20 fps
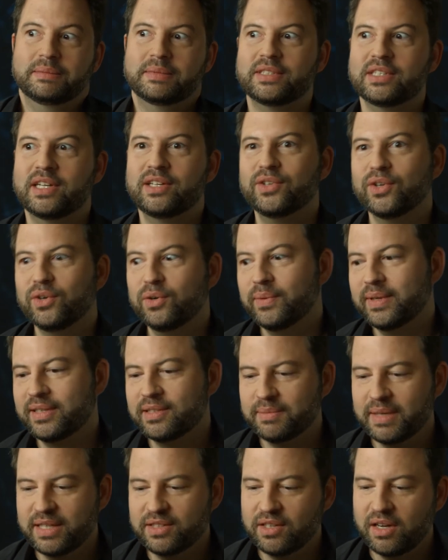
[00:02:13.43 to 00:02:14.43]
John Knoll went
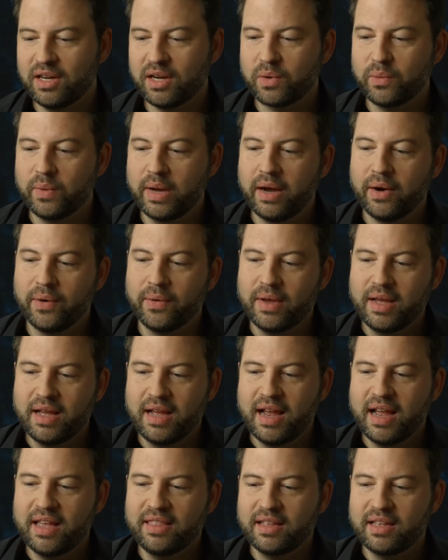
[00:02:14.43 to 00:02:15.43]
to my talk, wow.
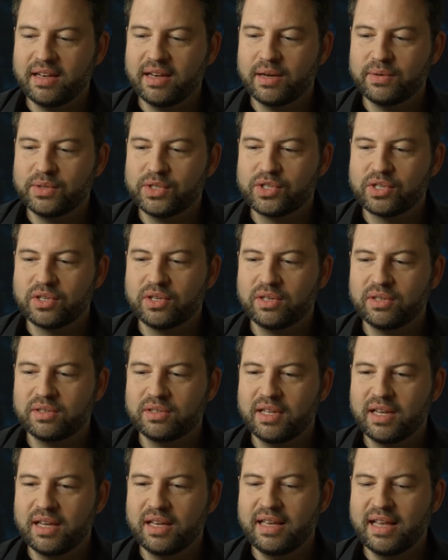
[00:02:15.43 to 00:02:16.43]
And then I was
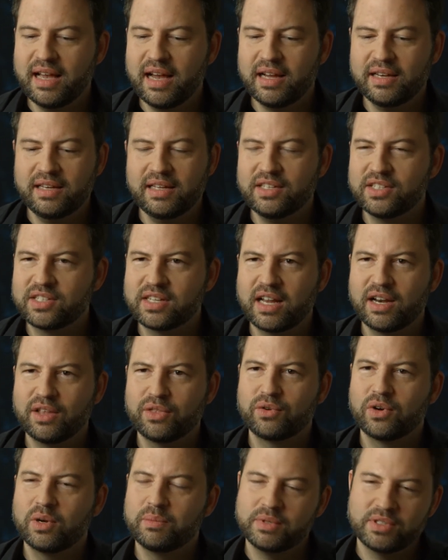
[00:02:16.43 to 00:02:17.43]
told, yeah, and he just kind of
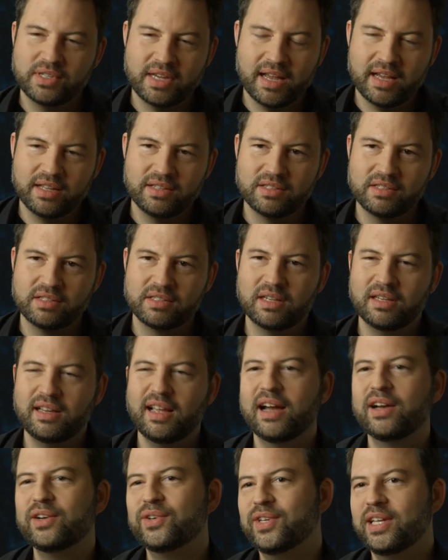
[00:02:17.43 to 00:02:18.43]
threw up his hands and said,
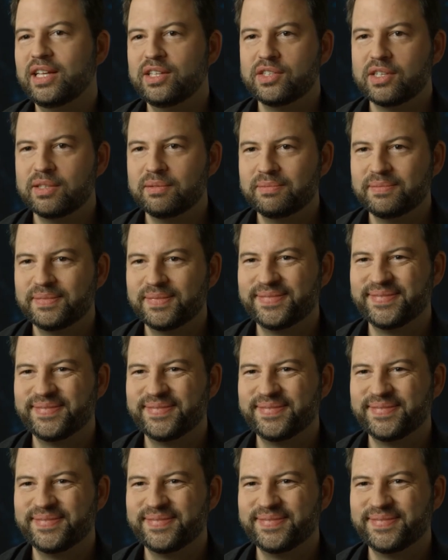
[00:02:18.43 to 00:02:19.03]
yeah, who needs it?